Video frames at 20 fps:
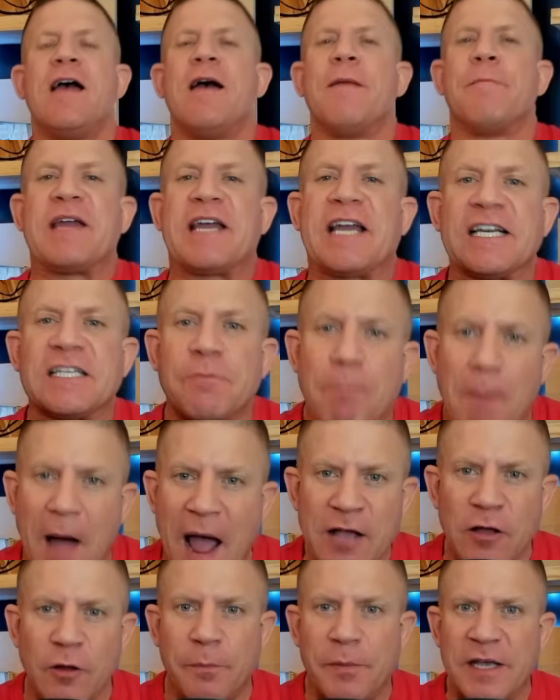Because
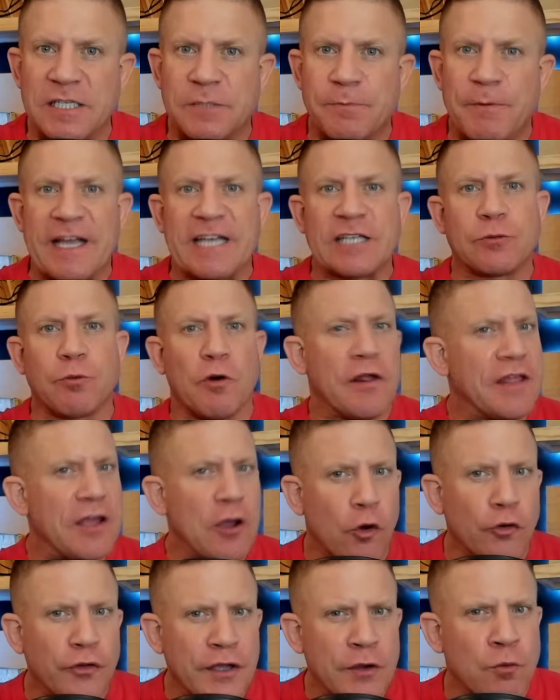Michael Bisping is one of the
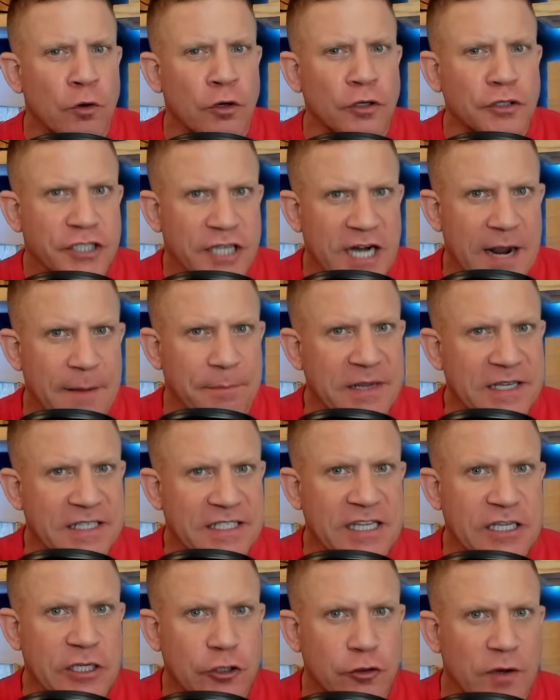only world champions
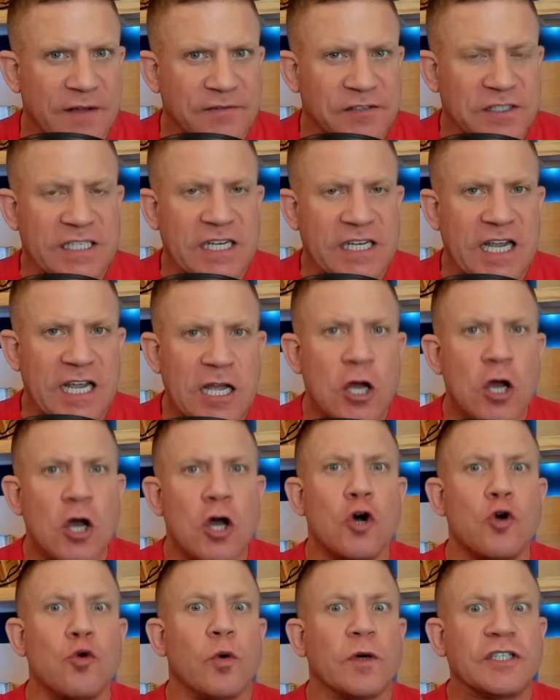in the UFC
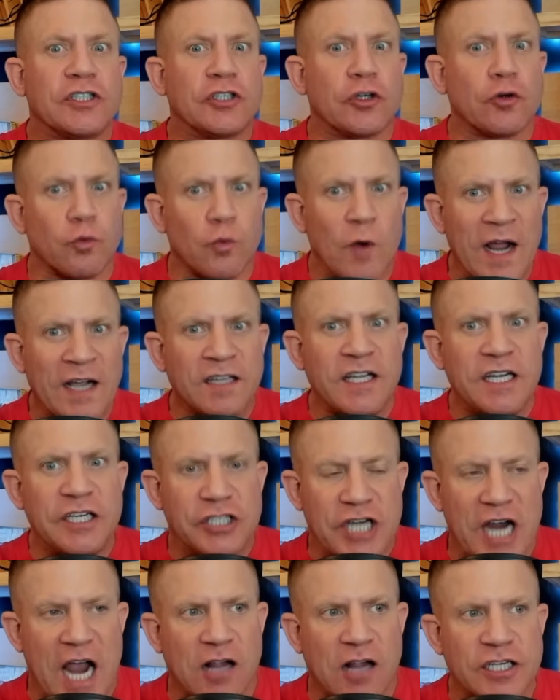who was directly
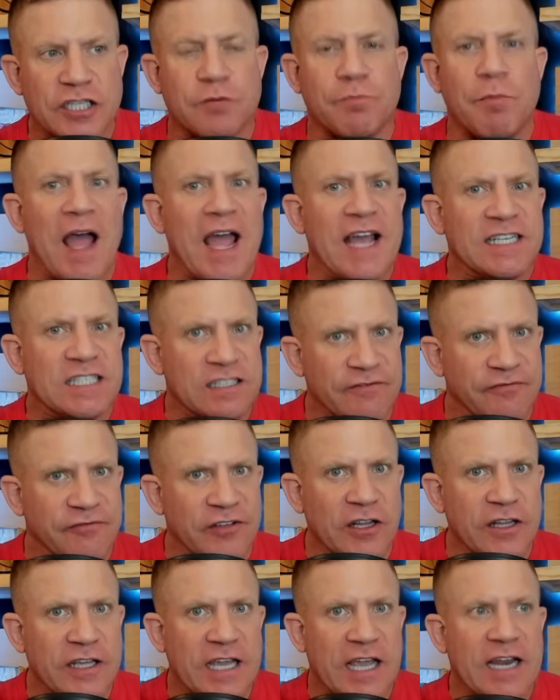challenged by a
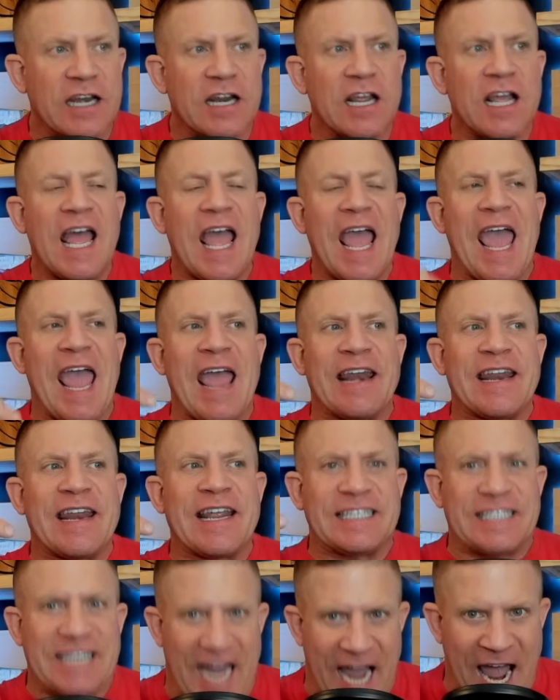civilian and
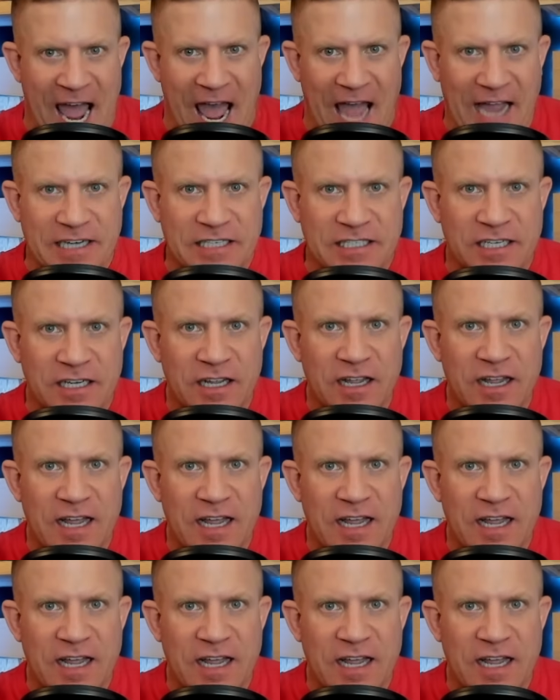attacked,